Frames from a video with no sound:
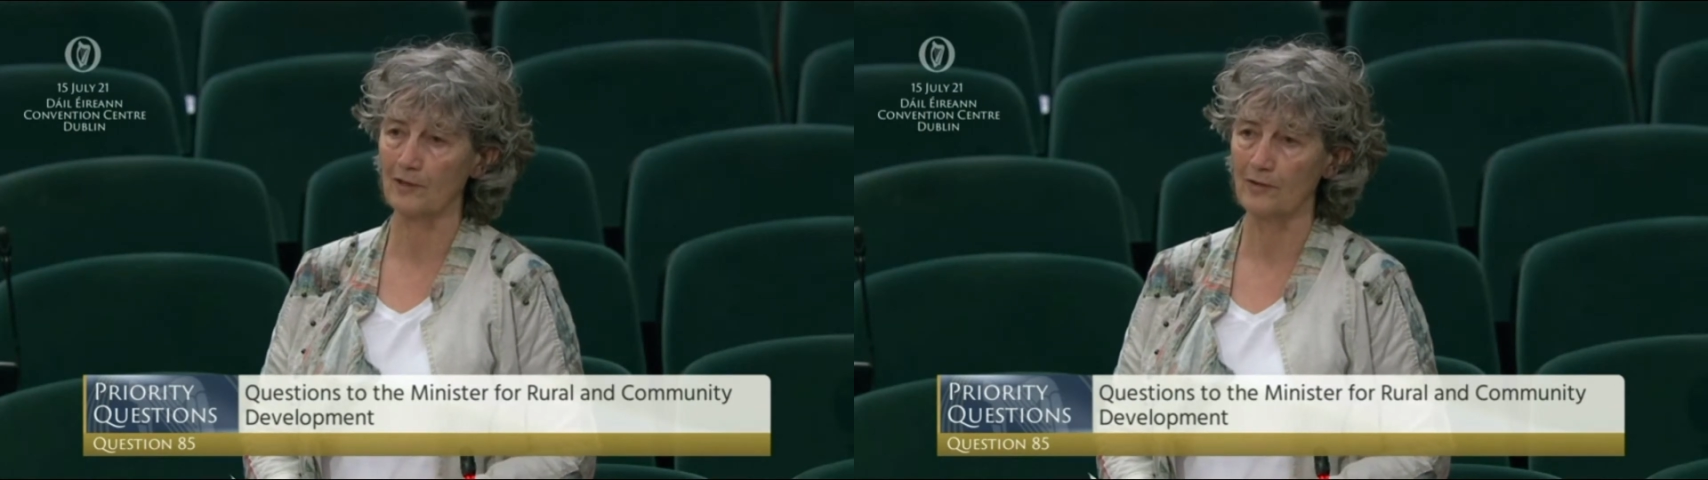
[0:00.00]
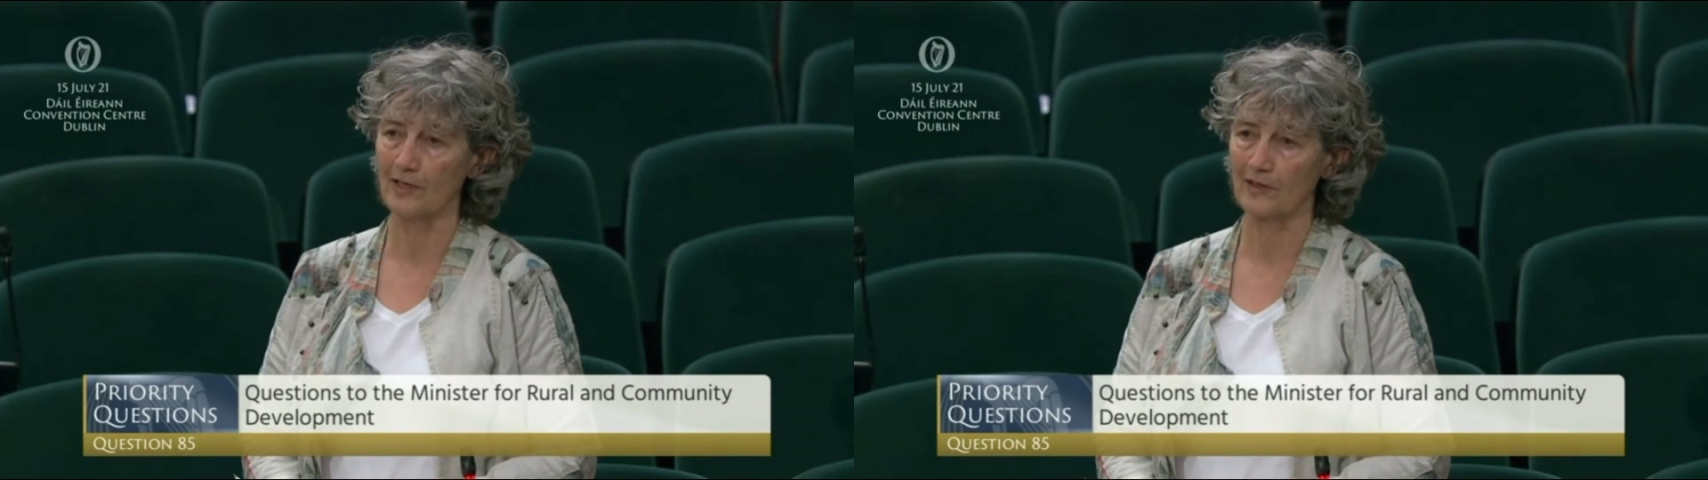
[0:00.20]

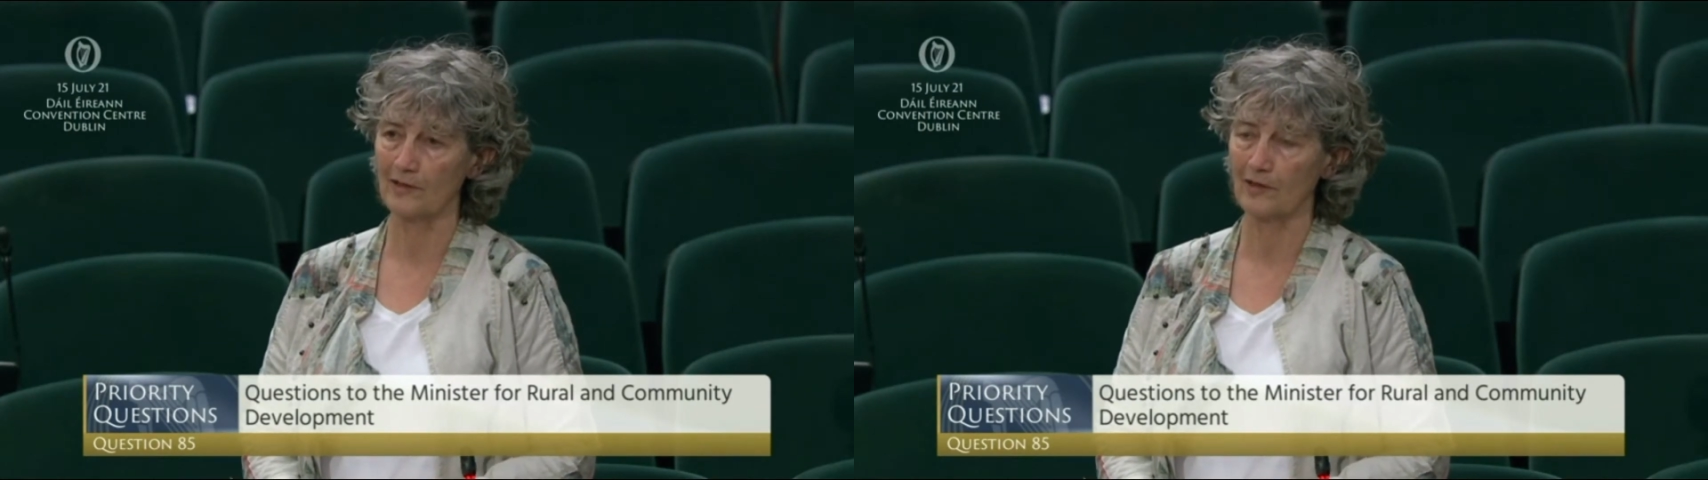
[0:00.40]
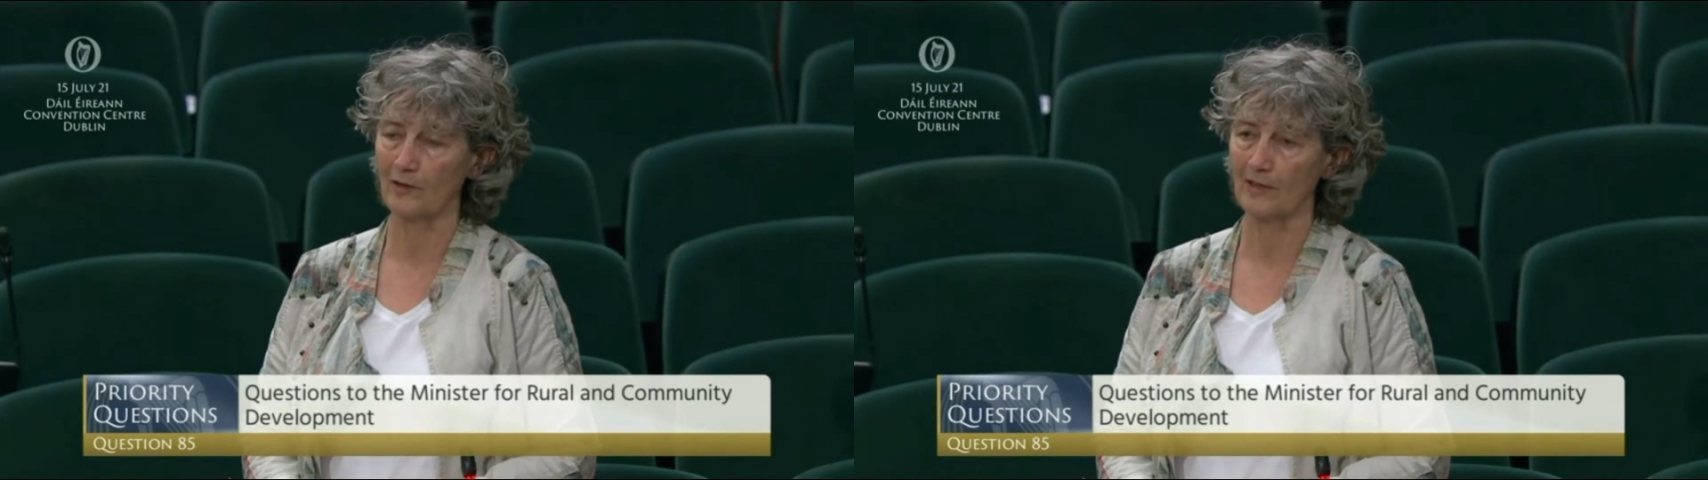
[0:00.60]
two
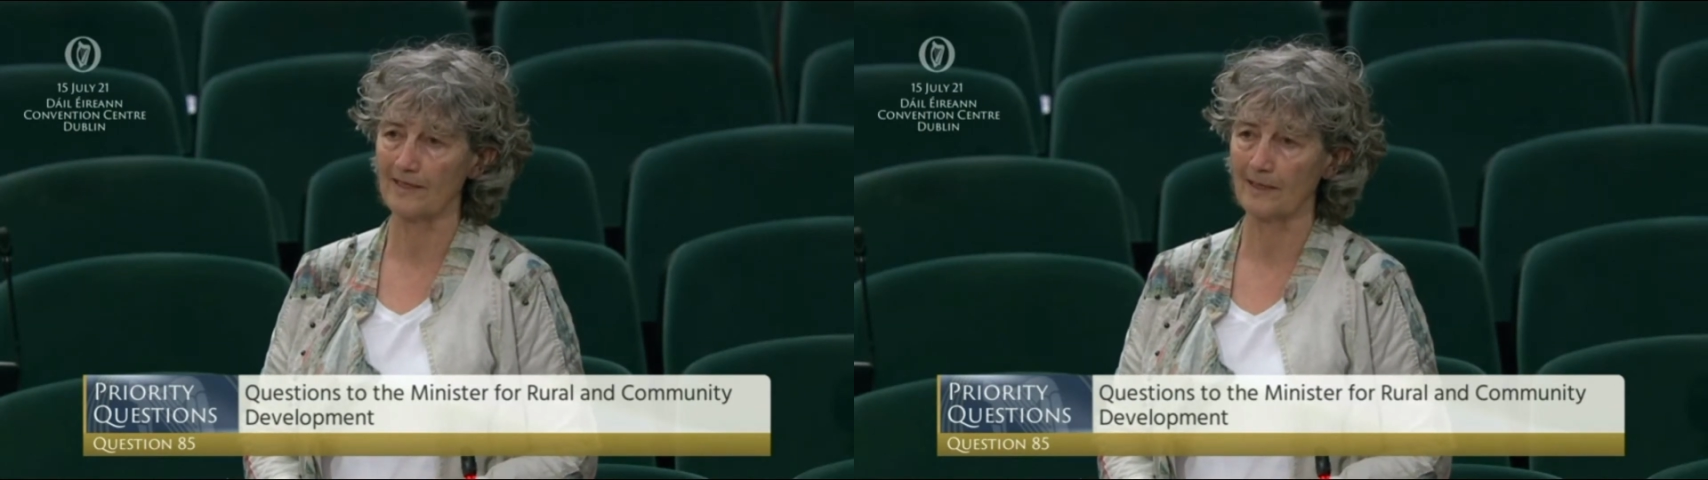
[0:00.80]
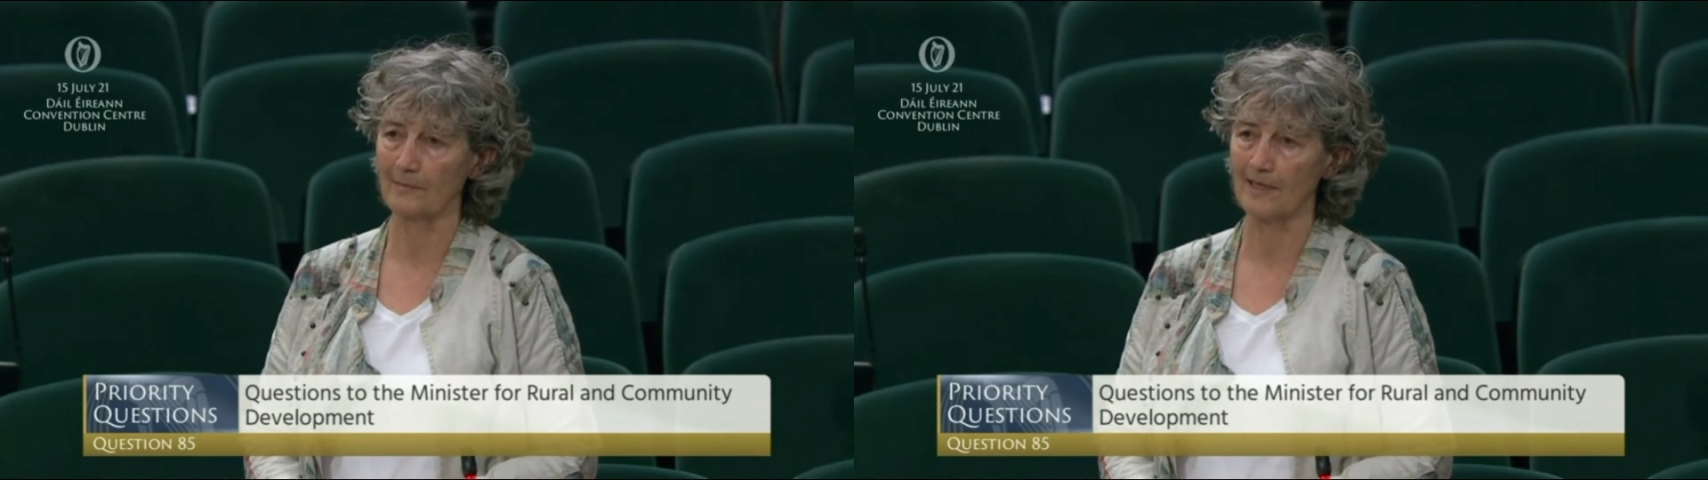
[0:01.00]
years ago in
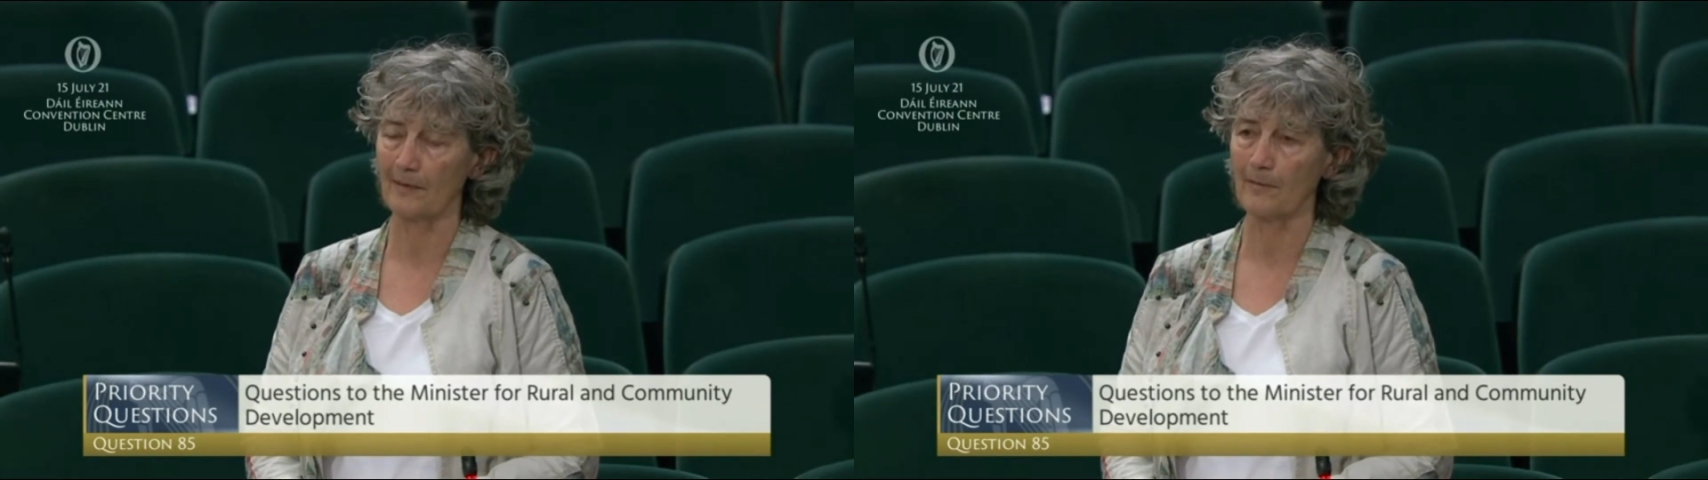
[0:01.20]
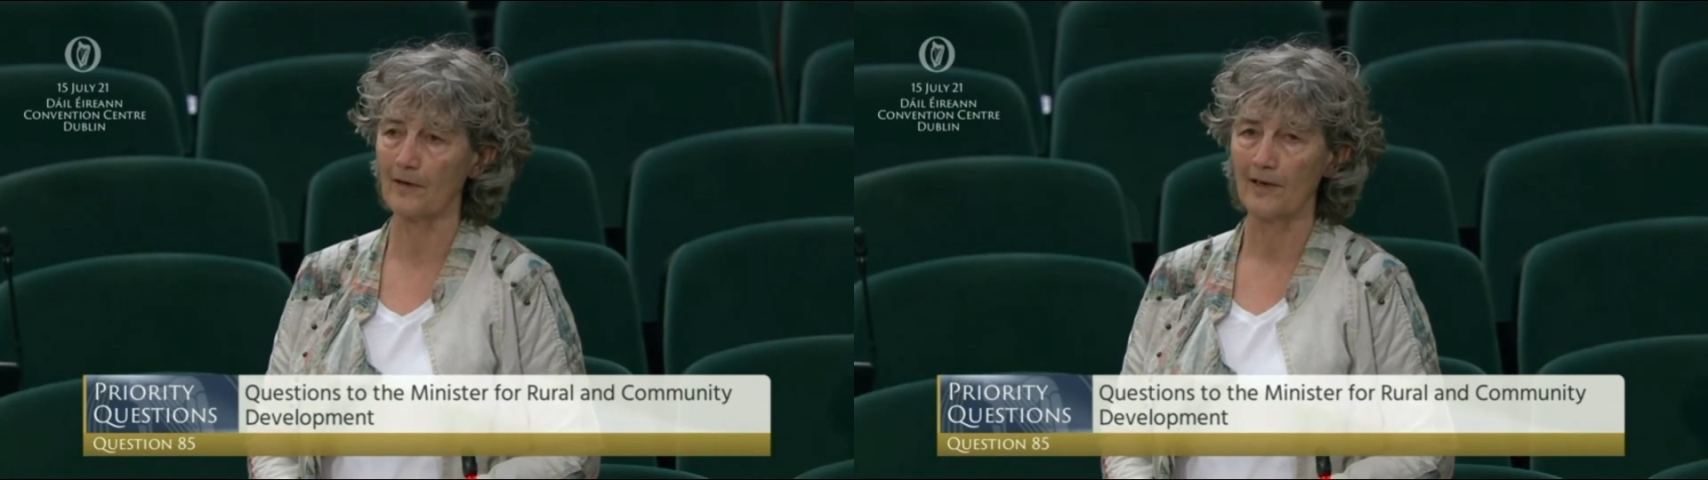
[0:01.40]

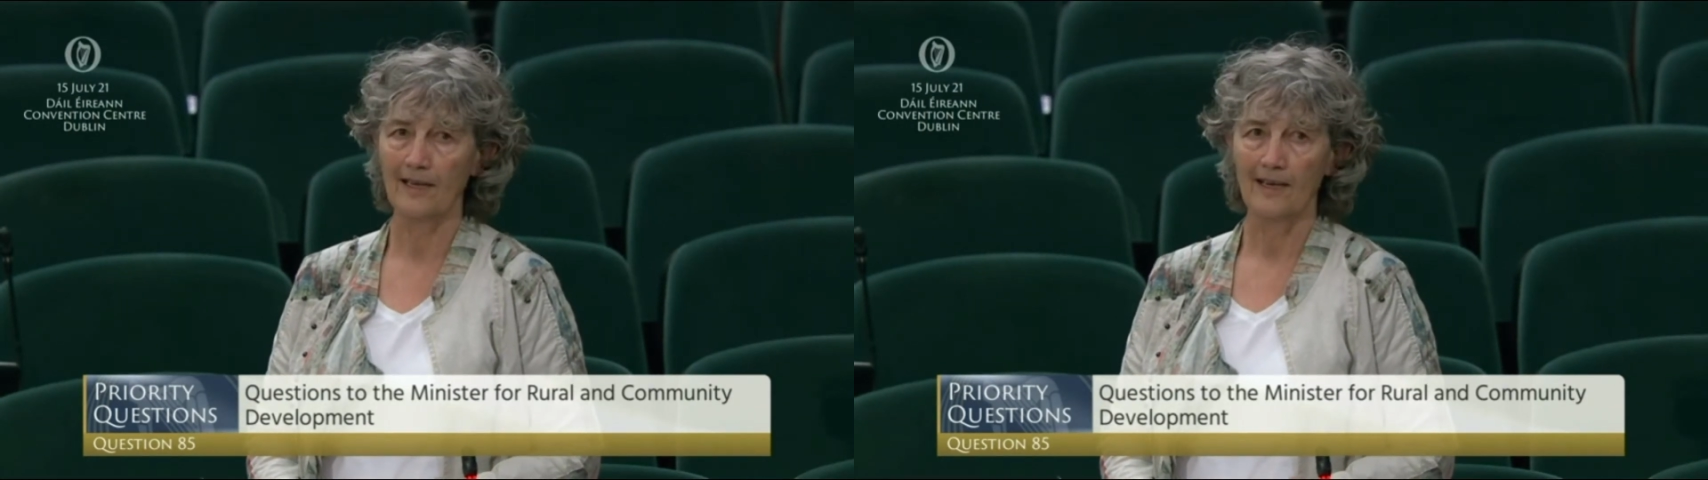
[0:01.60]
September,